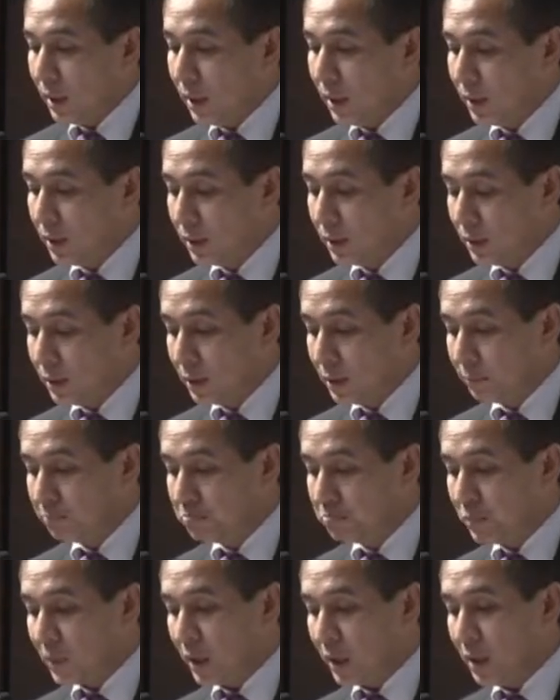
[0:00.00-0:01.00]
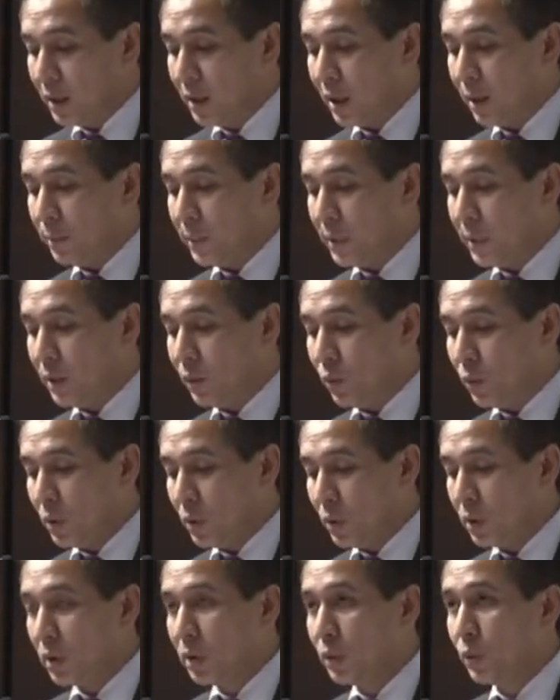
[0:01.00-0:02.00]
And um, here I may
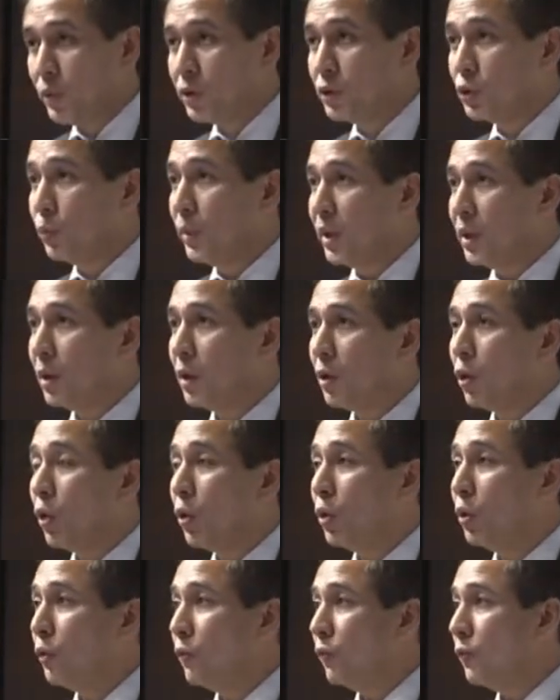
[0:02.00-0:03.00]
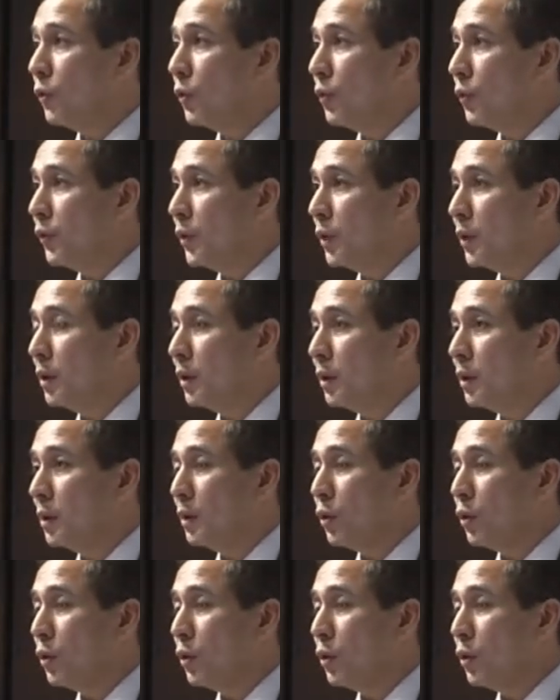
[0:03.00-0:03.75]
wish to make a call for the